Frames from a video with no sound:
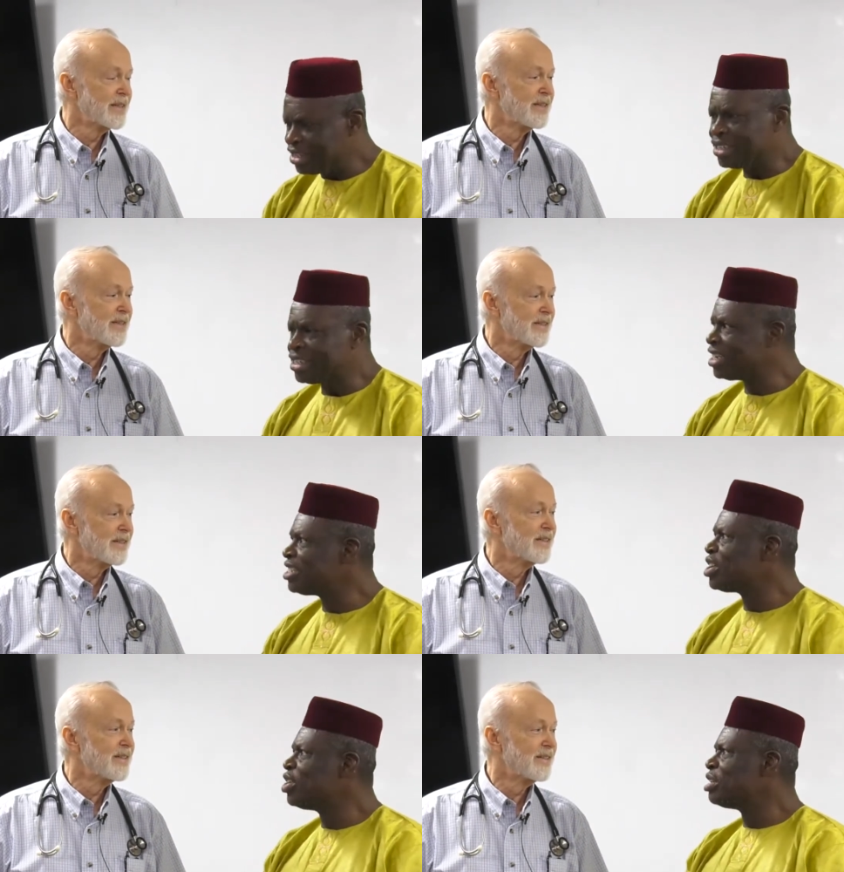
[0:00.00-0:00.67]
Speaker 1: a
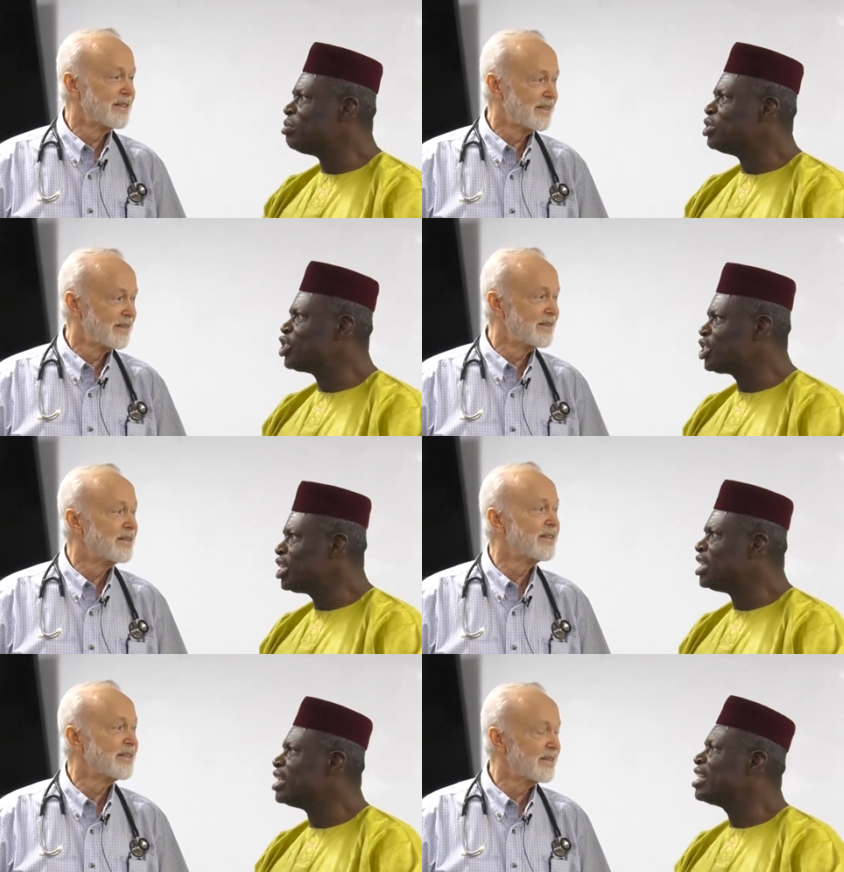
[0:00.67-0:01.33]
setting on the
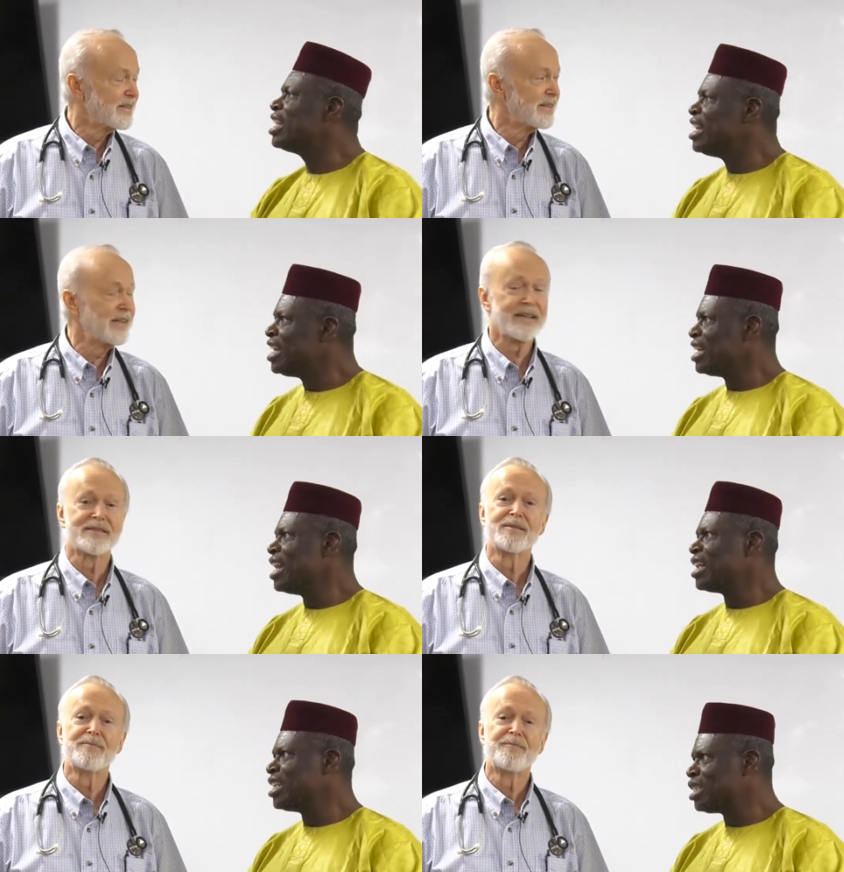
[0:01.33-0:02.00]
machine
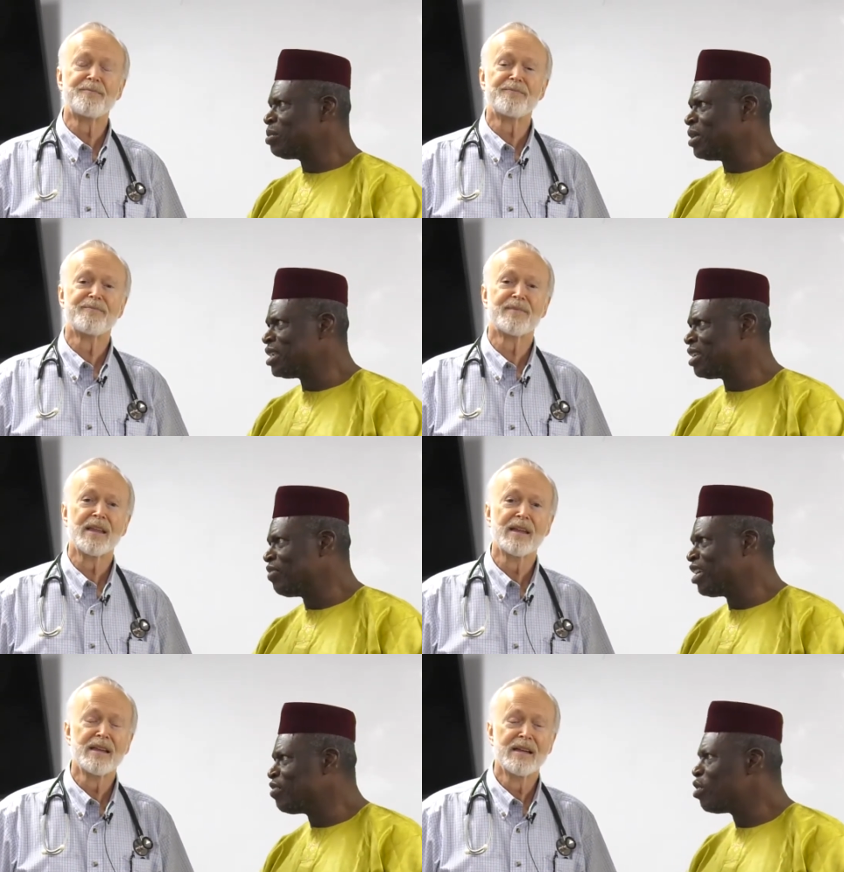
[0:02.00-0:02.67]
that is
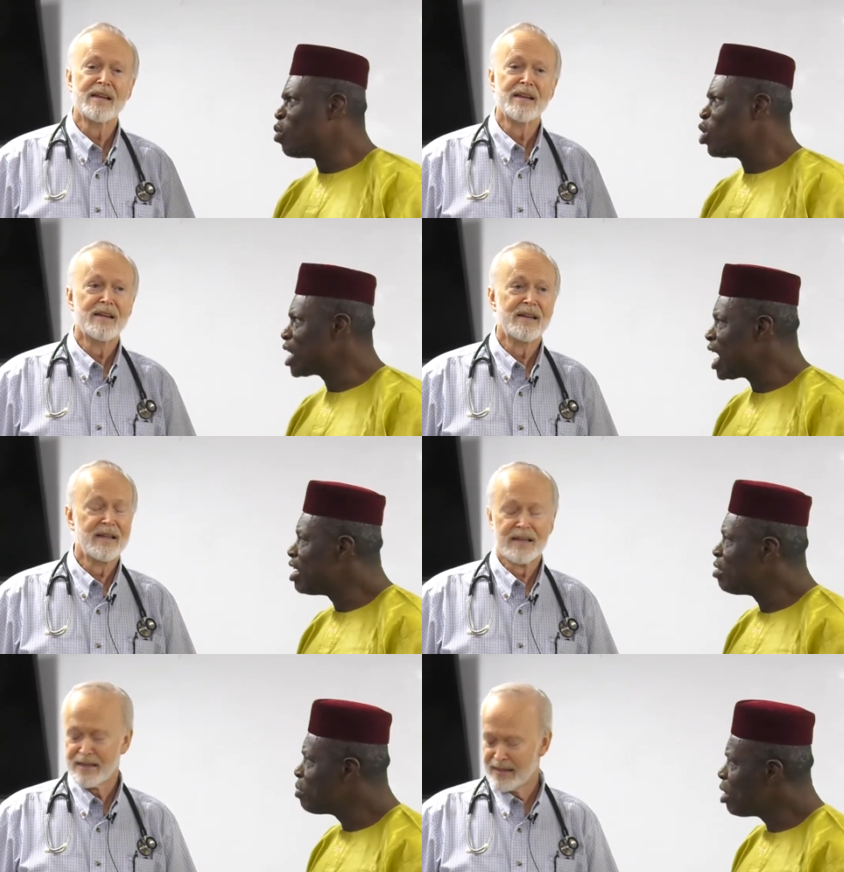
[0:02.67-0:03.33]
specific for what
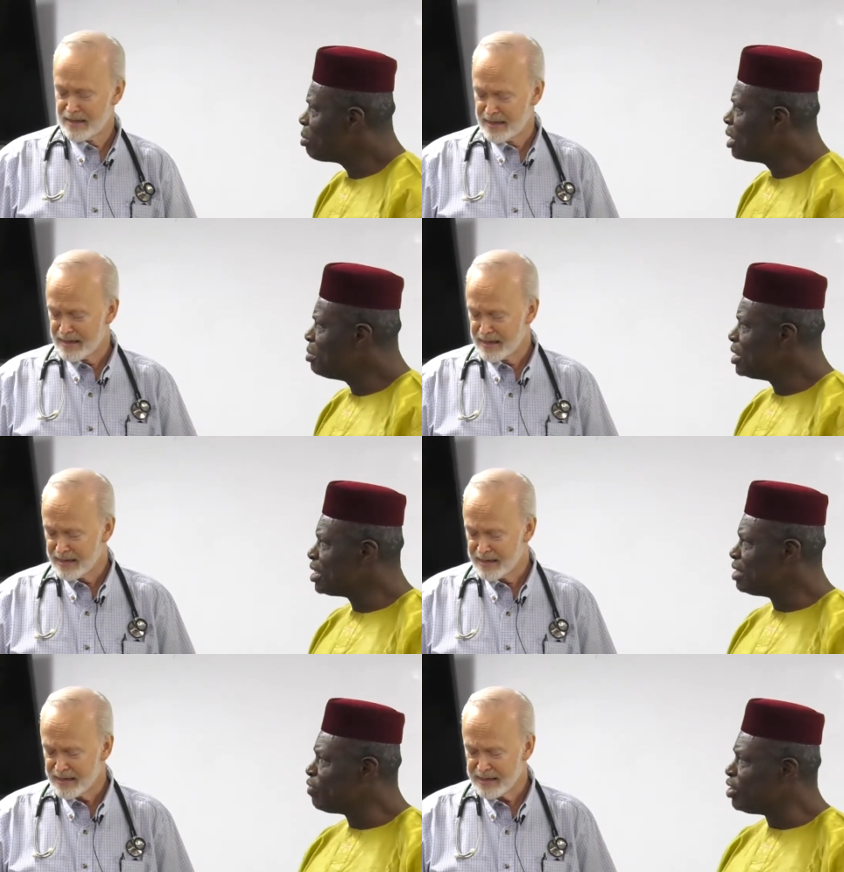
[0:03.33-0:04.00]
kind of problem
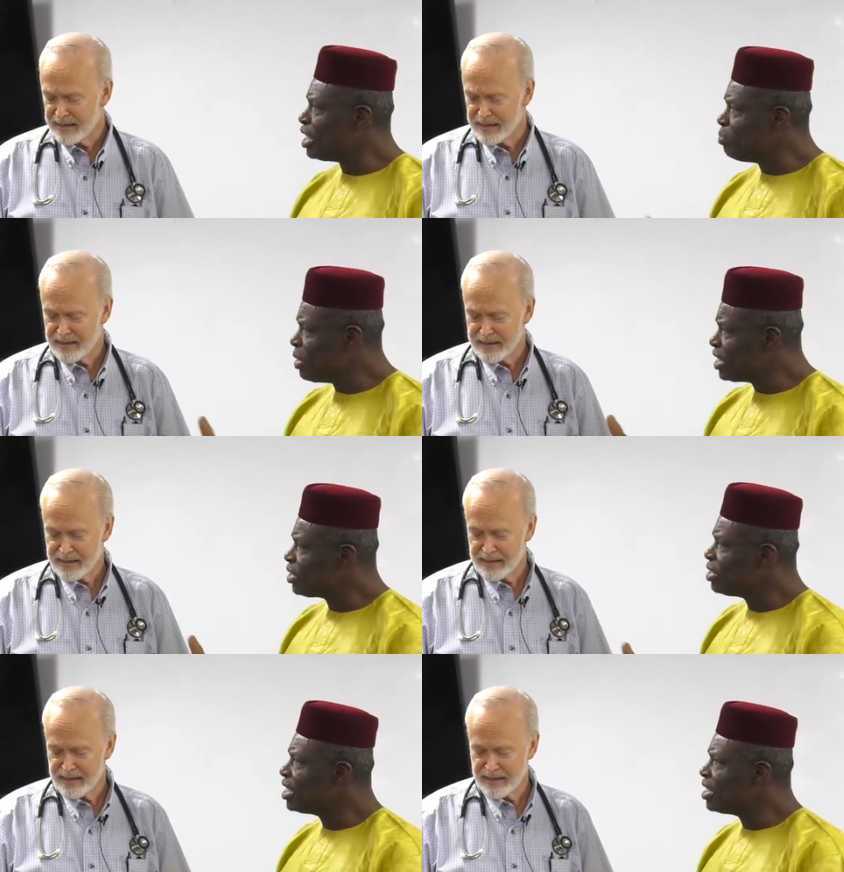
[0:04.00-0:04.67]
it is, for the
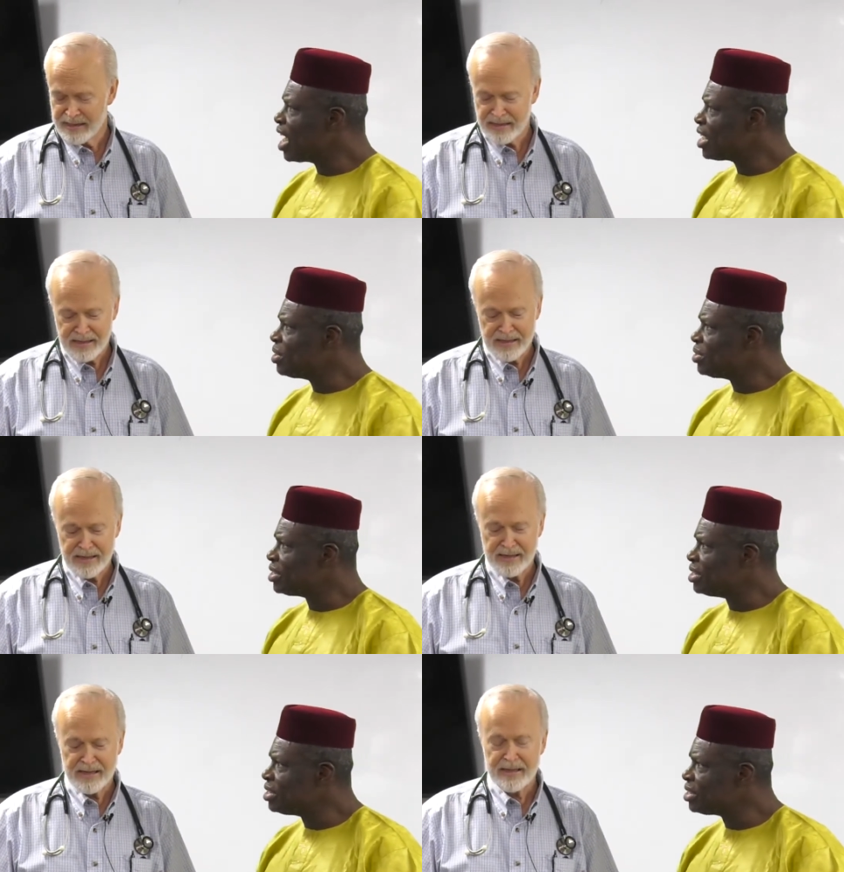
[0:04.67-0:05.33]
based on the
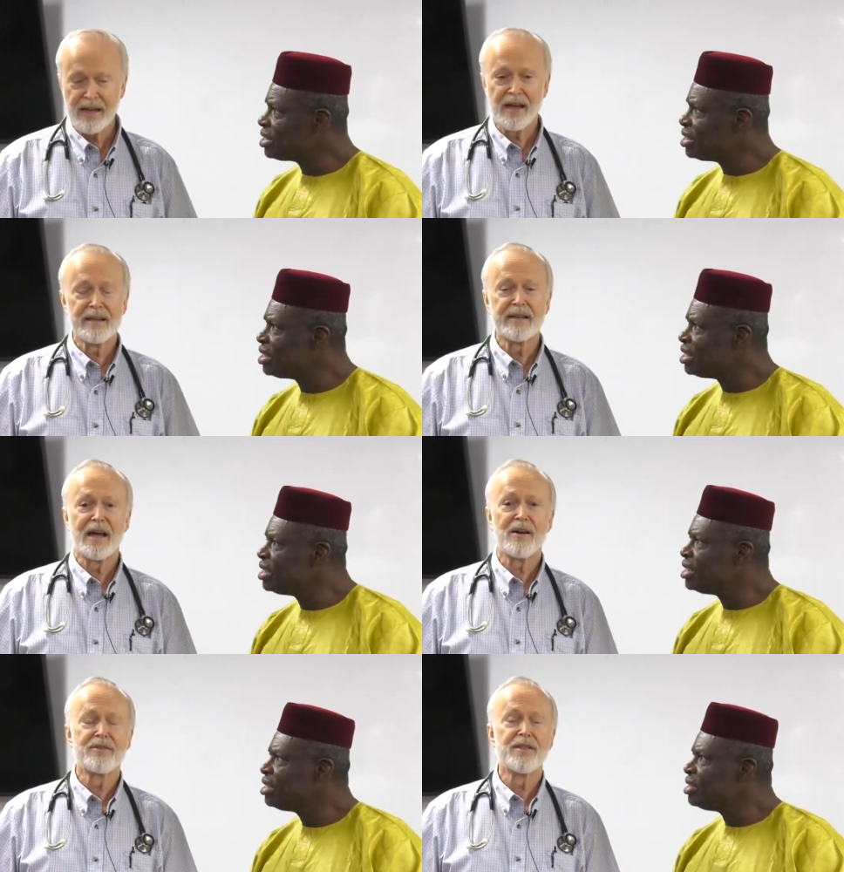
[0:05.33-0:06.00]
diagnosis. Yeah.
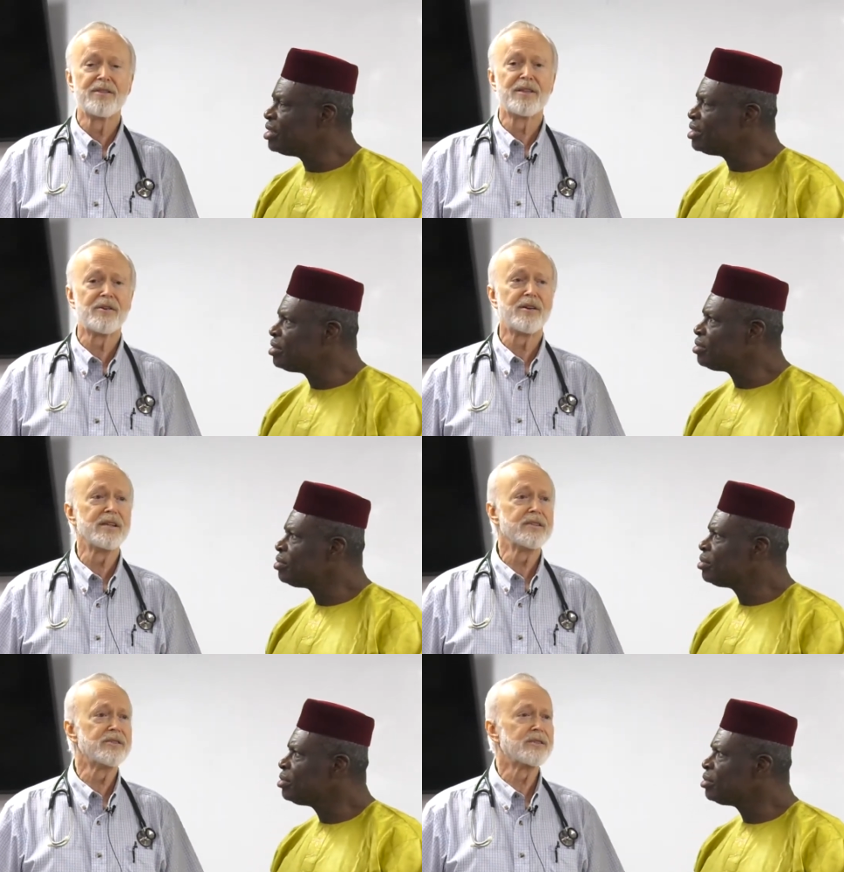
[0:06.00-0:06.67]
Speaker 2: Now
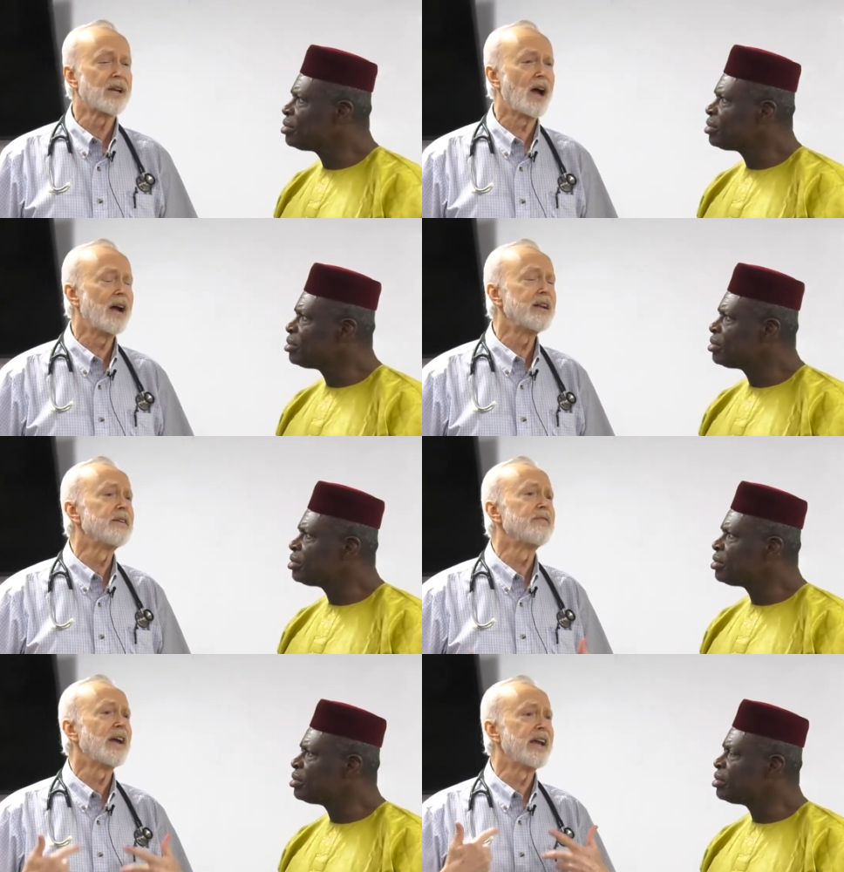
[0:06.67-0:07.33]
there is
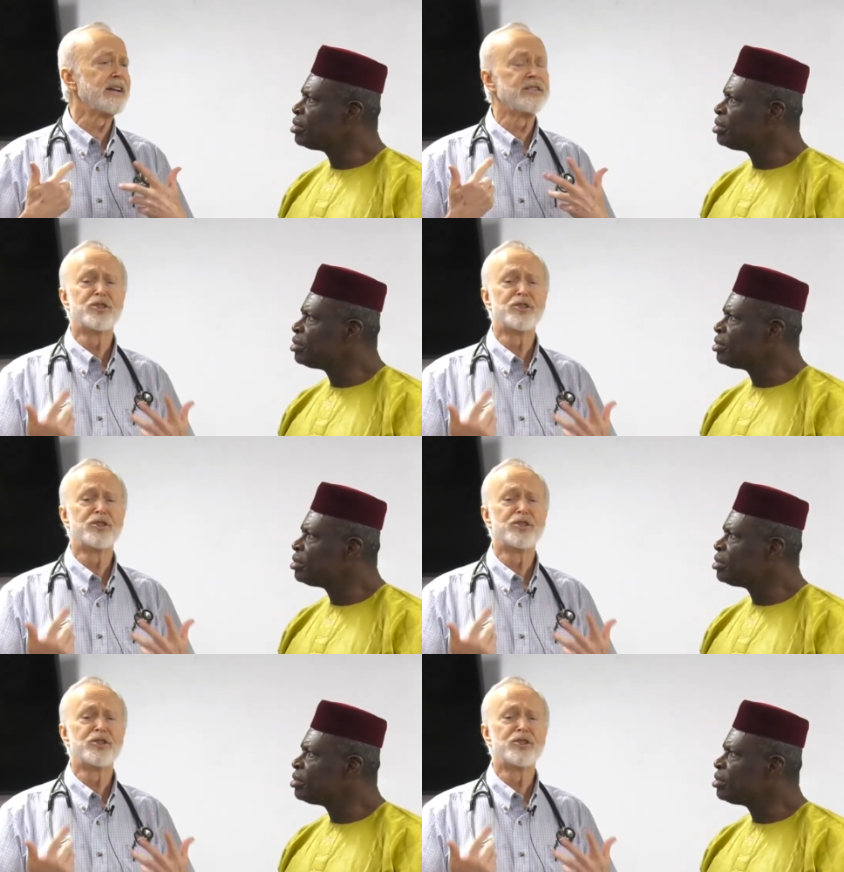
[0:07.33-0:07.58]
kind of a